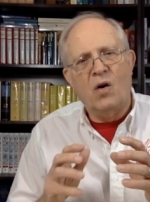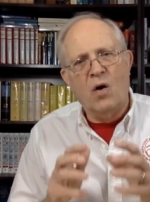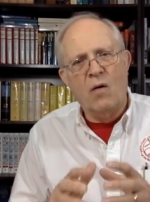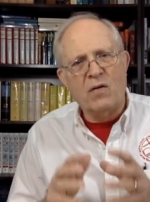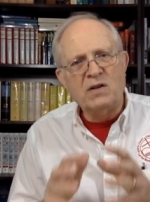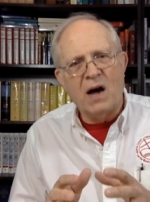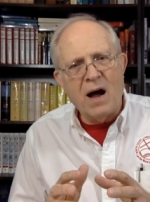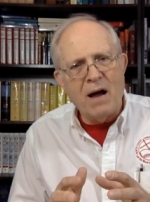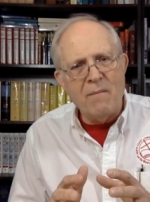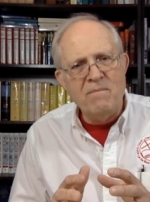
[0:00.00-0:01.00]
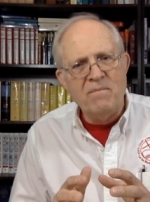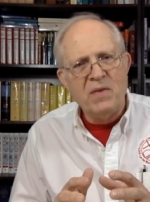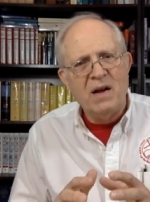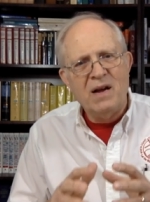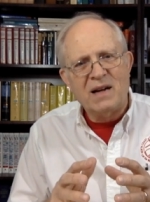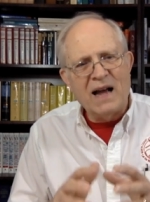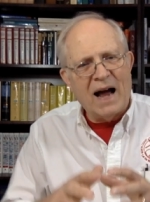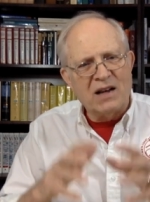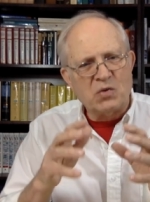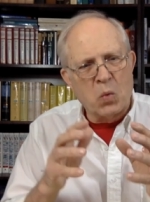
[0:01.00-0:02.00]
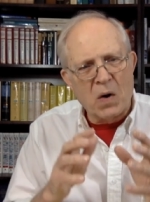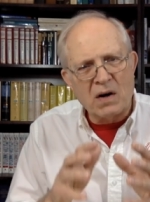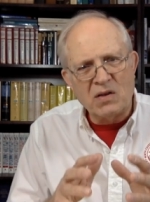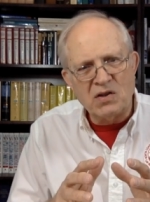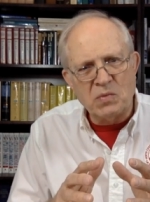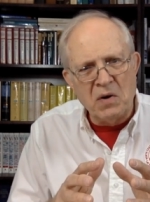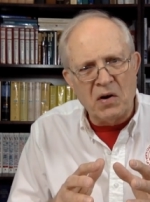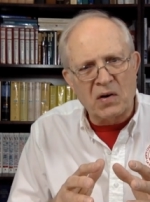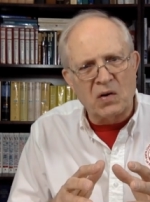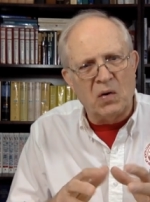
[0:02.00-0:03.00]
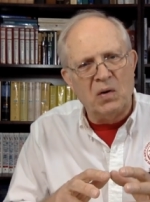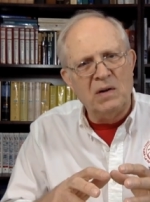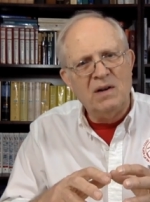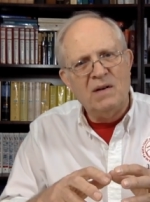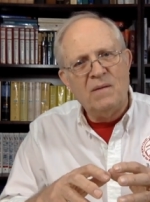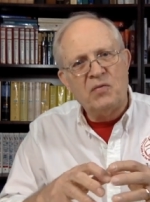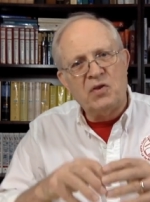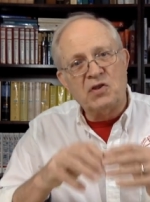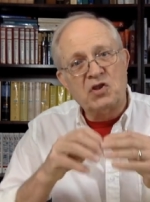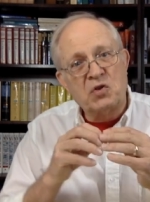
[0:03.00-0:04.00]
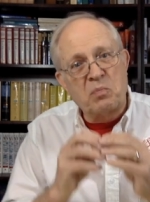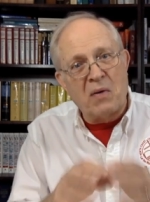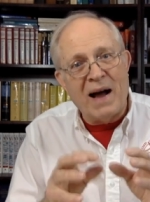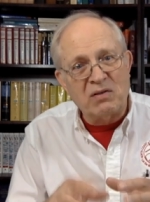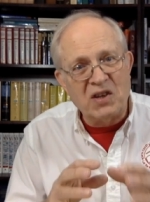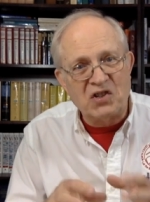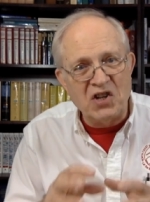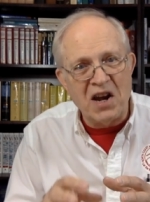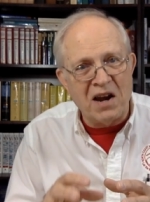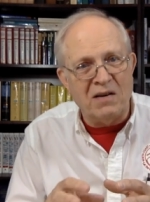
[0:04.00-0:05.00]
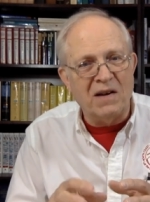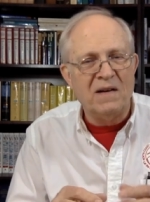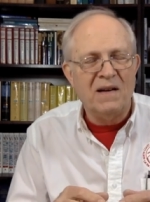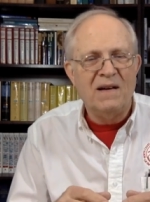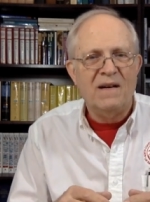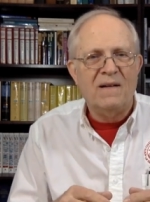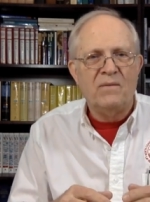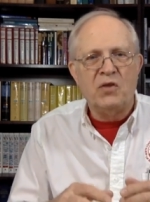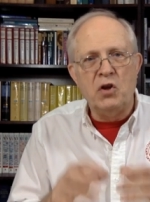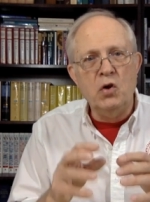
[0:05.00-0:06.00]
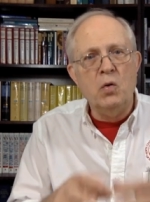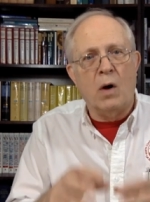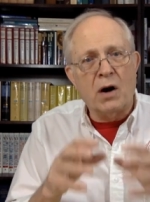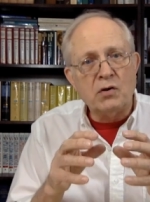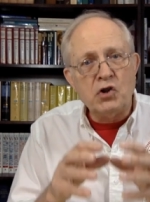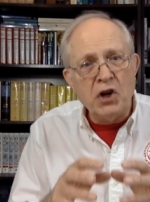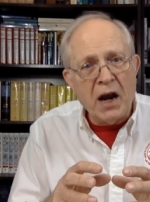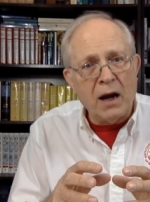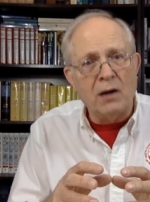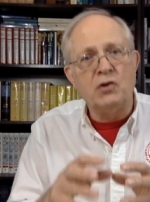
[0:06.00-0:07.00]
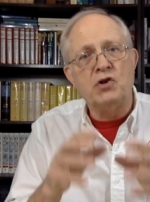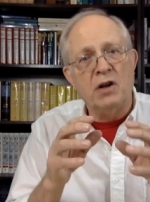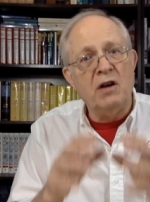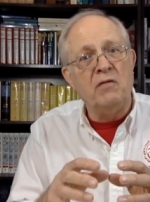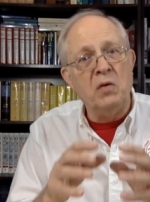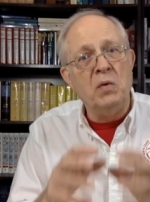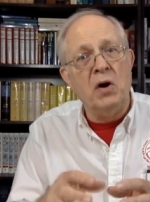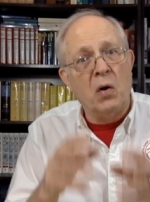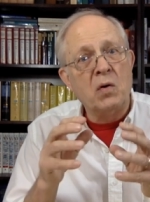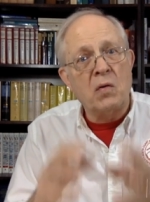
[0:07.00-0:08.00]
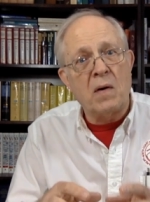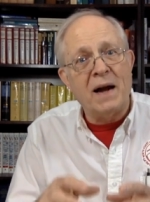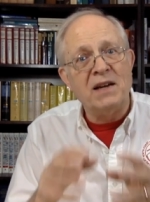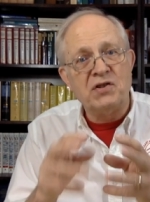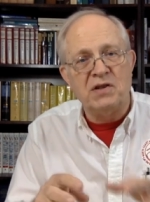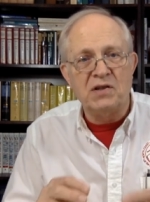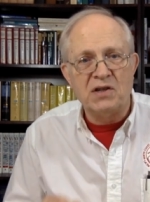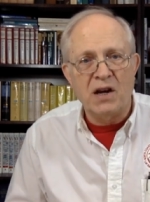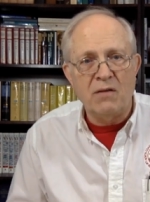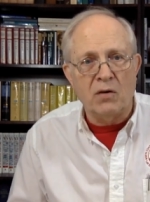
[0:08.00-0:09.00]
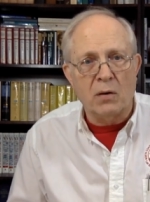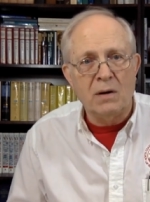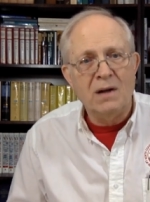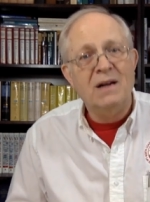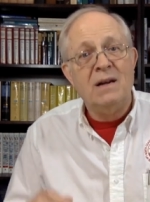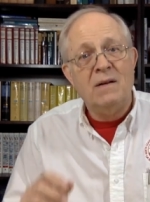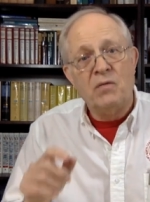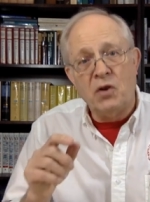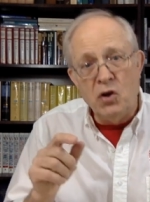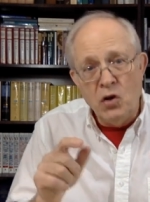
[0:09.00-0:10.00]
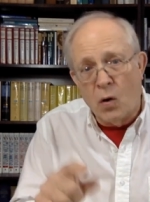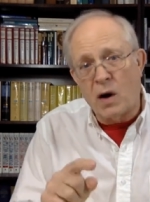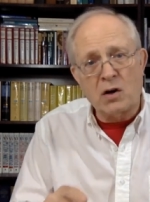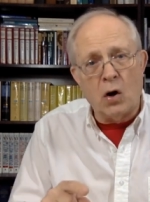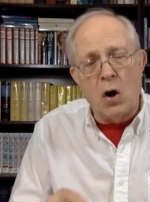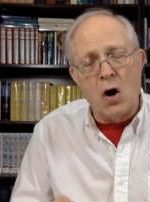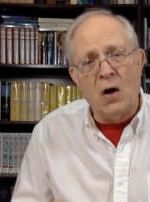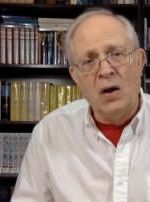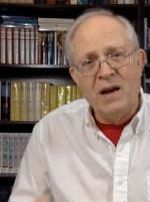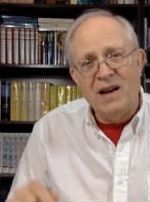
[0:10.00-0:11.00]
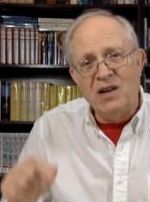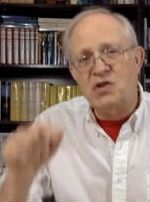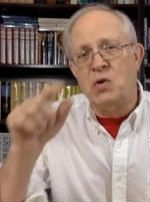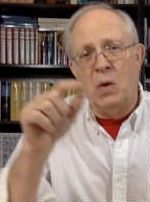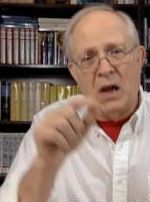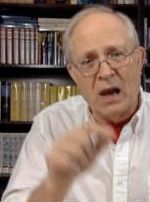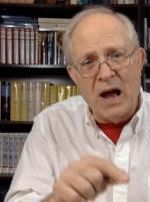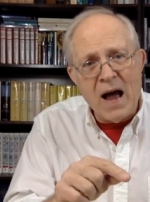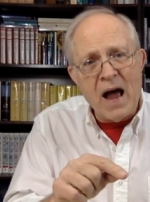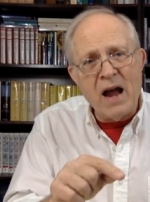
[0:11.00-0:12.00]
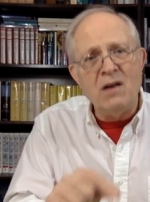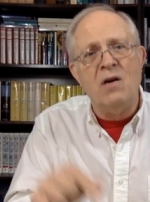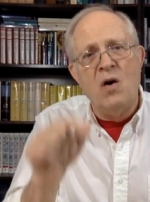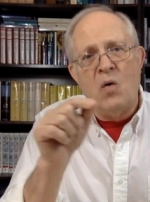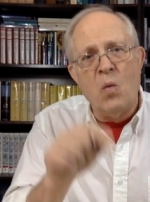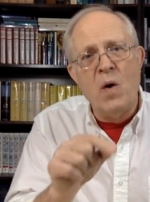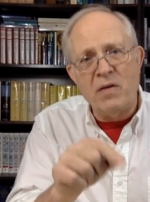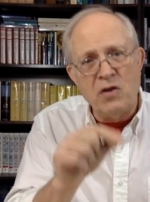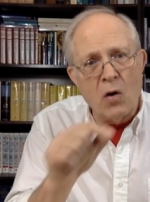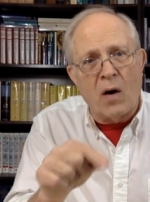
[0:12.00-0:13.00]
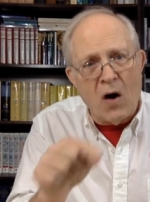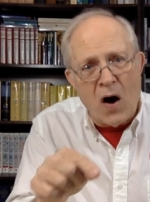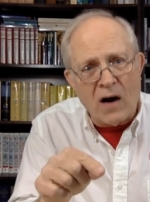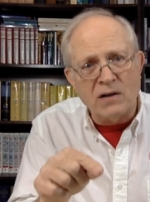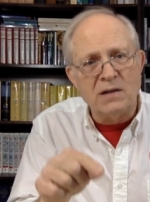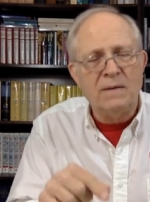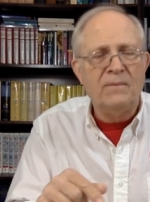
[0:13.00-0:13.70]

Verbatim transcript: Over time, God has worked this miracle to sprout the seed. You are changed if you know Christ as Savior. Your call is to align with your heart